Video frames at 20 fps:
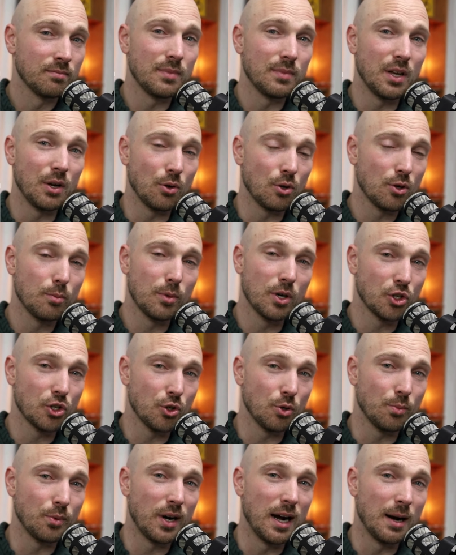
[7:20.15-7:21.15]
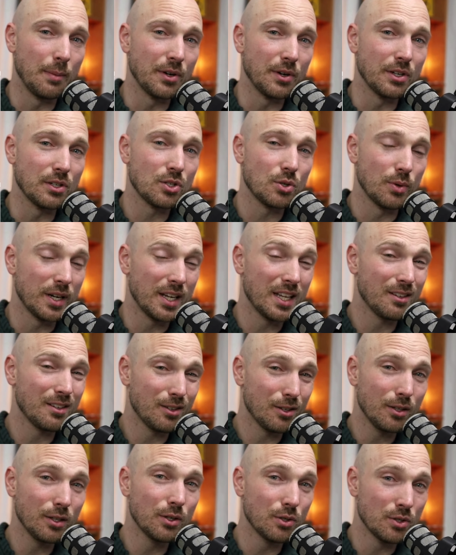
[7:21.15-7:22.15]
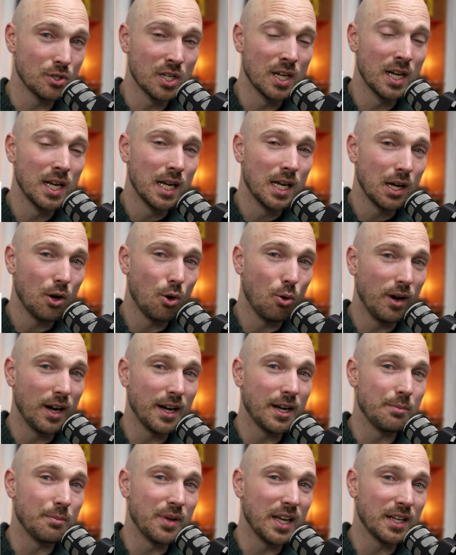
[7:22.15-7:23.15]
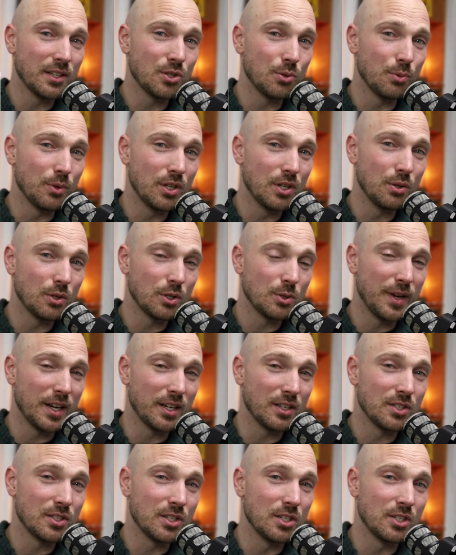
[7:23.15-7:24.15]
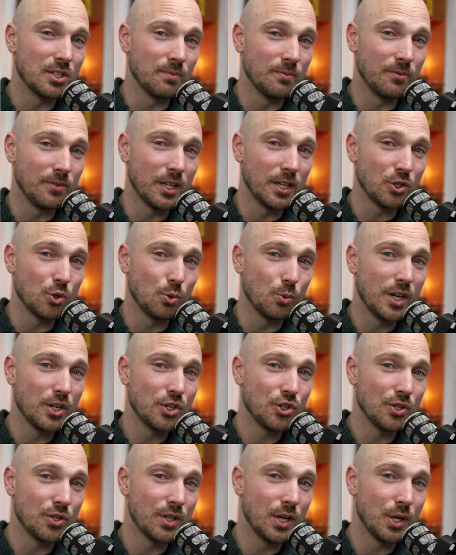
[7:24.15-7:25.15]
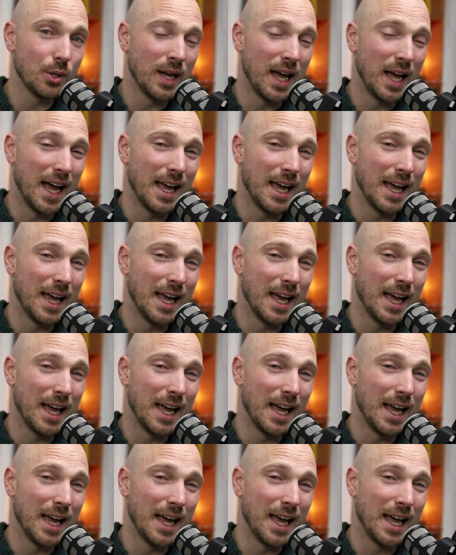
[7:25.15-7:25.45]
You know, commercial property. So it includes quite a bit. So we do expect to see some fluctuation, though.